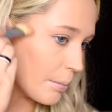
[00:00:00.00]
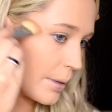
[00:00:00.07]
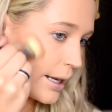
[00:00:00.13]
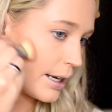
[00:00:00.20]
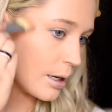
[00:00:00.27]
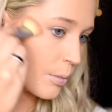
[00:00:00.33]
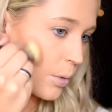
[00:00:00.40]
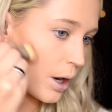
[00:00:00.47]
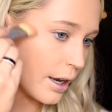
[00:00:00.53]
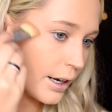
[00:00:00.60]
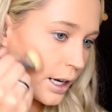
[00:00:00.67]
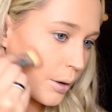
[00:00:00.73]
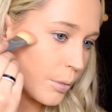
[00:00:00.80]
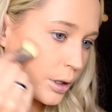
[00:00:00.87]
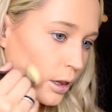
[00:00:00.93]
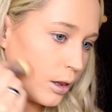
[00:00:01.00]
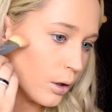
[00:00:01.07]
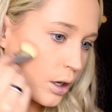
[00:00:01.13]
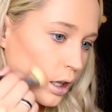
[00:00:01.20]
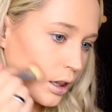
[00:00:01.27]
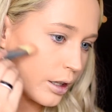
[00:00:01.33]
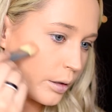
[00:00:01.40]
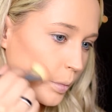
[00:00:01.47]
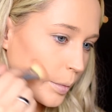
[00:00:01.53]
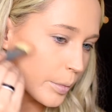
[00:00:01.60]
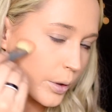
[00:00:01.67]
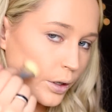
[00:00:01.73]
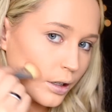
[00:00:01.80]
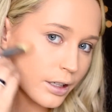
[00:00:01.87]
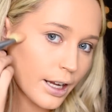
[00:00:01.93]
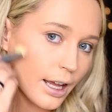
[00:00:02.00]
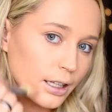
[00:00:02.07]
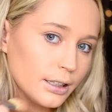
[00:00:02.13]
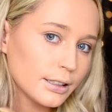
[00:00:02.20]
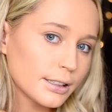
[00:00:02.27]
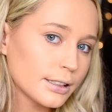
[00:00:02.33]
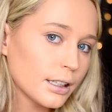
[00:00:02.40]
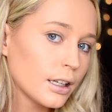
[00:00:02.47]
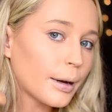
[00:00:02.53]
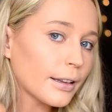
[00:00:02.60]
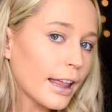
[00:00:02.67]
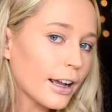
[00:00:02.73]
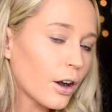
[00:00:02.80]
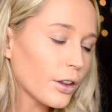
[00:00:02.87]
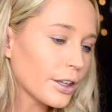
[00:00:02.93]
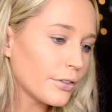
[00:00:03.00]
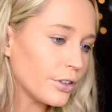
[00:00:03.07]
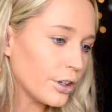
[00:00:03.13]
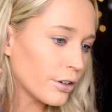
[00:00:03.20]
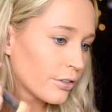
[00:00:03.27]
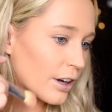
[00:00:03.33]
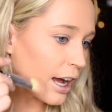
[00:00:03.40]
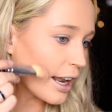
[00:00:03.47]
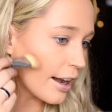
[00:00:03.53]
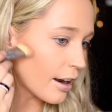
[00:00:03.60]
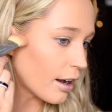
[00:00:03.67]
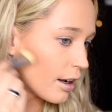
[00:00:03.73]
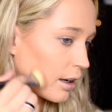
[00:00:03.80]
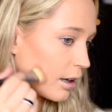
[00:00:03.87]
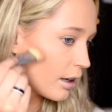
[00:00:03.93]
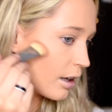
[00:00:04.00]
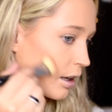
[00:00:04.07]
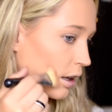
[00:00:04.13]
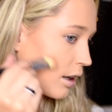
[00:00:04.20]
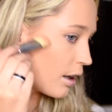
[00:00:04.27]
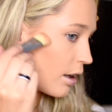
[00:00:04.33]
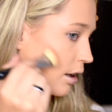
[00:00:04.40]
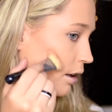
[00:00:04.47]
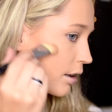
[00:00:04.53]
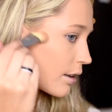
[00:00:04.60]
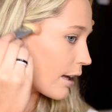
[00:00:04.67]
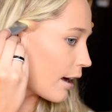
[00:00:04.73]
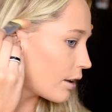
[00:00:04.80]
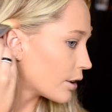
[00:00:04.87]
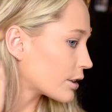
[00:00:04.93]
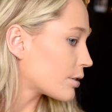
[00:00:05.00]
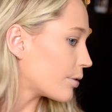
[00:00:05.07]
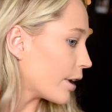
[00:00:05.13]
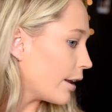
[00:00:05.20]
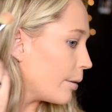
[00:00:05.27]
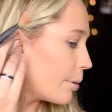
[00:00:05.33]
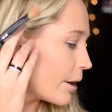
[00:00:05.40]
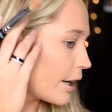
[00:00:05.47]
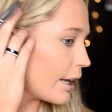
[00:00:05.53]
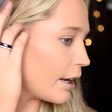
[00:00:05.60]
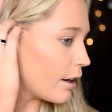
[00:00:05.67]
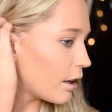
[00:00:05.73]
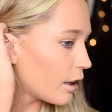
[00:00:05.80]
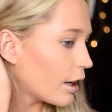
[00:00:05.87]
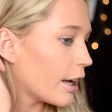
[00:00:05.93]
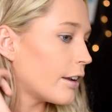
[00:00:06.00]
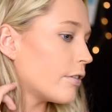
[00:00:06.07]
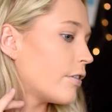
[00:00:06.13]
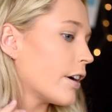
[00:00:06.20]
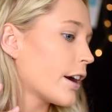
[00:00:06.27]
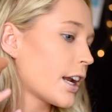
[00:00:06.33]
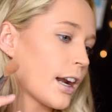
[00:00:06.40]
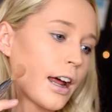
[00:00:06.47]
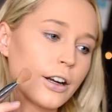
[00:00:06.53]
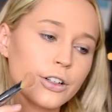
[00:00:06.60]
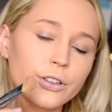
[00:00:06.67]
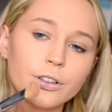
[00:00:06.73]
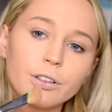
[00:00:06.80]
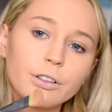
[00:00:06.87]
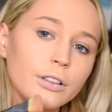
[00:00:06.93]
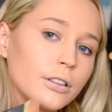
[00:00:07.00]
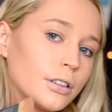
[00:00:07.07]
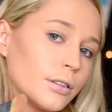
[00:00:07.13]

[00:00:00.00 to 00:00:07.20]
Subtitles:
the medium one it would look a little bit more intense. But like on the viewfinder, that looks really pretty and very natural,